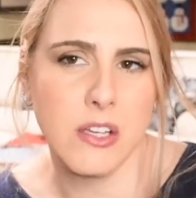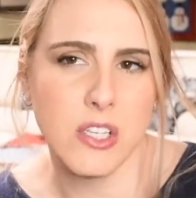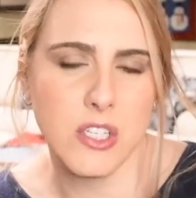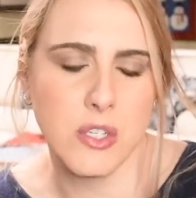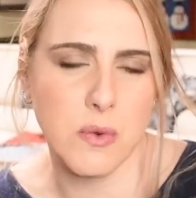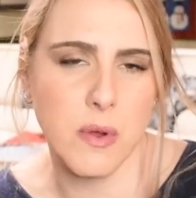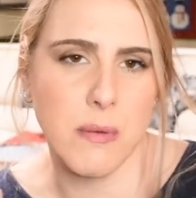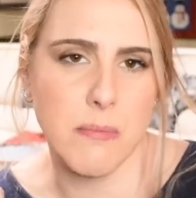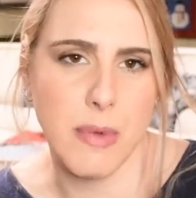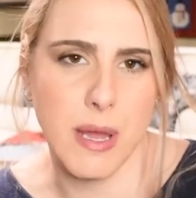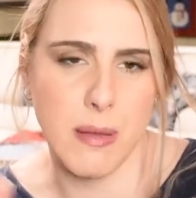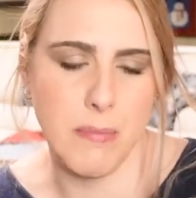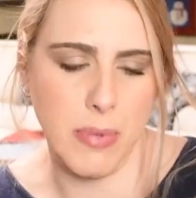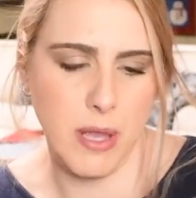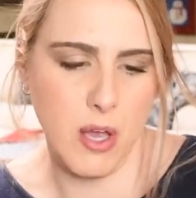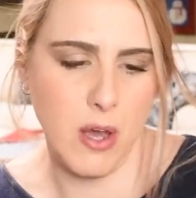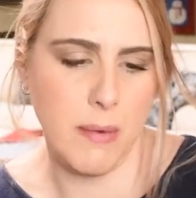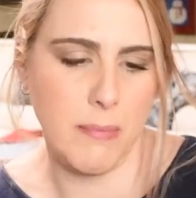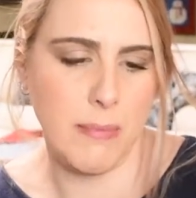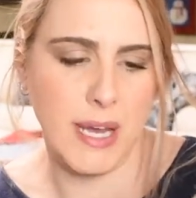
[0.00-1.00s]
so it might
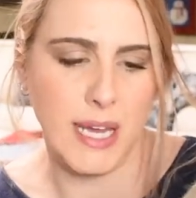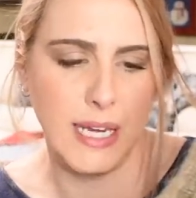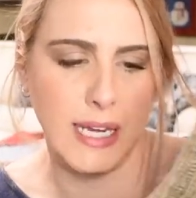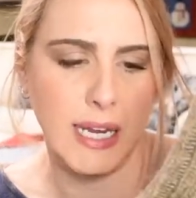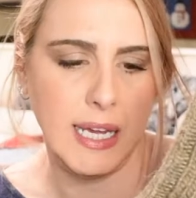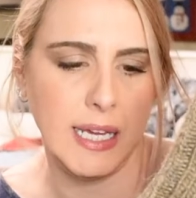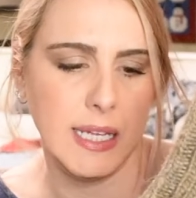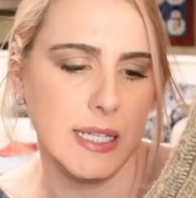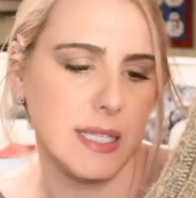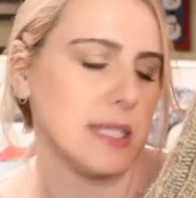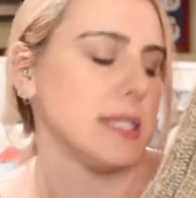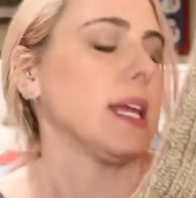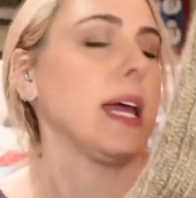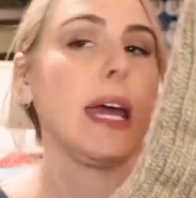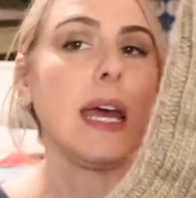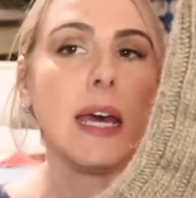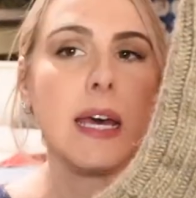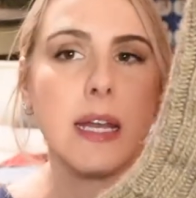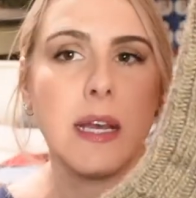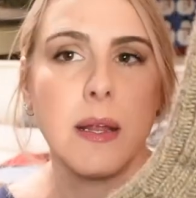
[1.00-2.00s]
be on my
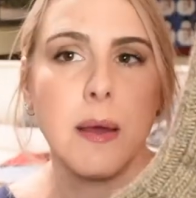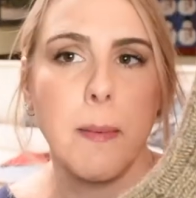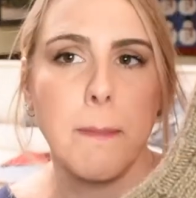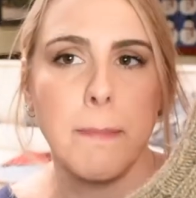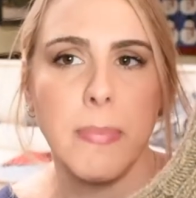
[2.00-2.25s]
nightstand,